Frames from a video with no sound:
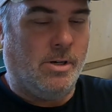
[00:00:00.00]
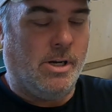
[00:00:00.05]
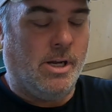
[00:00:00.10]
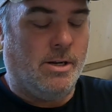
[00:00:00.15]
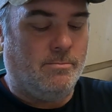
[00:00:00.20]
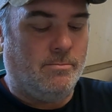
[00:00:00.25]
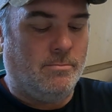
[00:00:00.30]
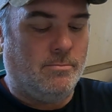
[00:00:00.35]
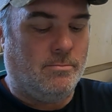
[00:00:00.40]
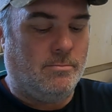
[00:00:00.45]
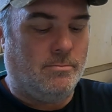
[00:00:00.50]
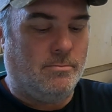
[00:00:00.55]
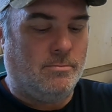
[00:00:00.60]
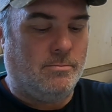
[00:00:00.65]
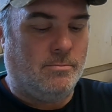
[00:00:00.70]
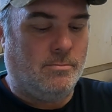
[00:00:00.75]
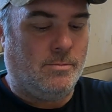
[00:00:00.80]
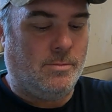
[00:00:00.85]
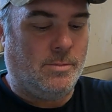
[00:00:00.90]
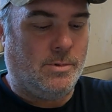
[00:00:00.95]
Okay.
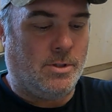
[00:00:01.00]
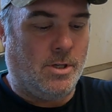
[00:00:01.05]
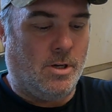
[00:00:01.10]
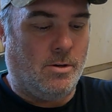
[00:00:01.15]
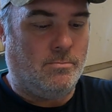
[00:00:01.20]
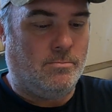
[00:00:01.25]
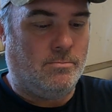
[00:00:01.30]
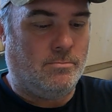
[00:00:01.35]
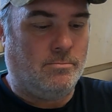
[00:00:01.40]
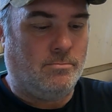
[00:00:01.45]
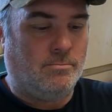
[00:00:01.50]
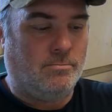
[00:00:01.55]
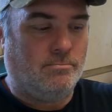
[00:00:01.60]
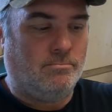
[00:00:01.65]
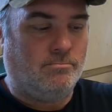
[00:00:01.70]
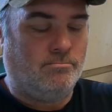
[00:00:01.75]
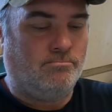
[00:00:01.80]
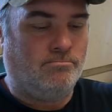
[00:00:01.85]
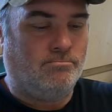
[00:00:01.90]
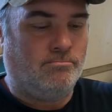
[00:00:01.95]
So,
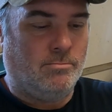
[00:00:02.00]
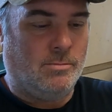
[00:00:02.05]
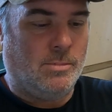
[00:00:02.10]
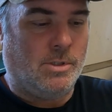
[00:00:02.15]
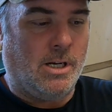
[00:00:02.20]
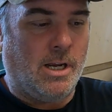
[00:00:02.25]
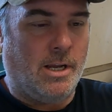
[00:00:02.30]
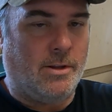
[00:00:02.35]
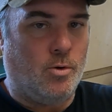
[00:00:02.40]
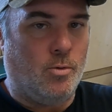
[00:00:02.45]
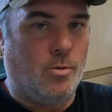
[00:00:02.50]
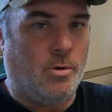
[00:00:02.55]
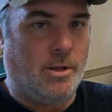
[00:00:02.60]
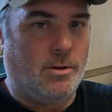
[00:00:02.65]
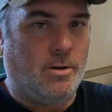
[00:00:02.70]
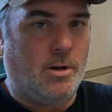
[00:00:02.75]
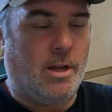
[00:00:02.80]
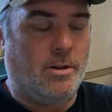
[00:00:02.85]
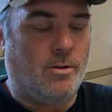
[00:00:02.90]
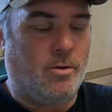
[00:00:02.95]
got
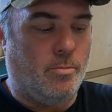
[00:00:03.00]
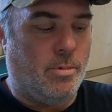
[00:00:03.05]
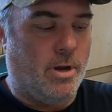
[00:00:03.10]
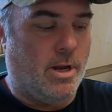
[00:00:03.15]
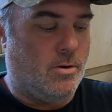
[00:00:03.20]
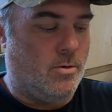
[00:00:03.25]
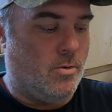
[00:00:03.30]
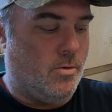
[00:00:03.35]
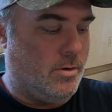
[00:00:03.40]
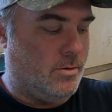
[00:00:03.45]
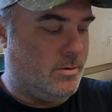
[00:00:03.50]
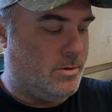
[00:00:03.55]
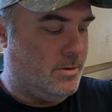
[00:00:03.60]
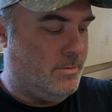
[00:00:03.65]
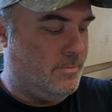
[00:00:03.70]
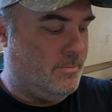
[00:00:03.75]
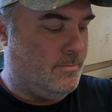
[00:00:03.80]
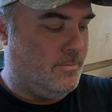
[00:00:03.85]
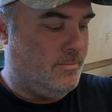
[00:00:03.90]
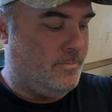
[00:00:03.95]
two bad
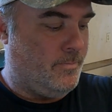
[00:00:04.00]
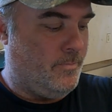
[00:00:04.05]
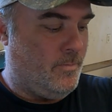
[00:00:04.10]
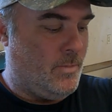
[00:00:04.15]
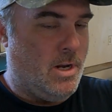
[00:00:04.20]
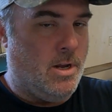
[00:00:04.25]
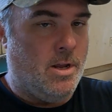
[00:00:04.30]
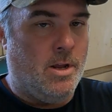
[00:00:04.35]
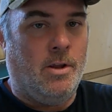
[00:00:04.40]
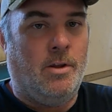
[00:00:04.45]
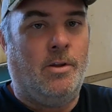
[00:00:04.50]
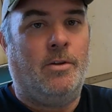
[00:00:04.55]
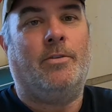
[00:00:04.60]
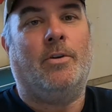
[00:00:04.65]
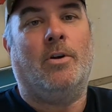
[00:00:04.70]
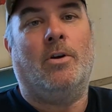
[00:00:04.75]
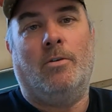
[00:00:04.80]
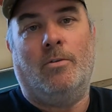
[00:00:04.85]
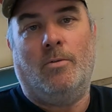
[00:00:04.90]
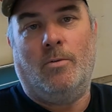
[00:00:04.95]
coils.
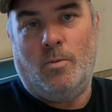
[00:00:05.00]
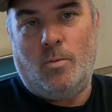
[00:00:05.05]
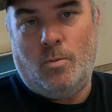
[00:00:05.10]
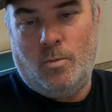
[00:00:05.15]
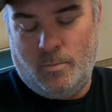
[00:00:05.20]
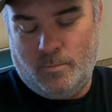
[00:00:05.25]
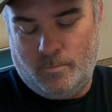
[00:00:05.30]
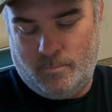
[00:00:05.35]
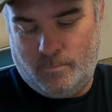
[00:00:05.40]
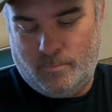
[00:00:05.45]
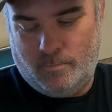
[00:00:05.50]
So,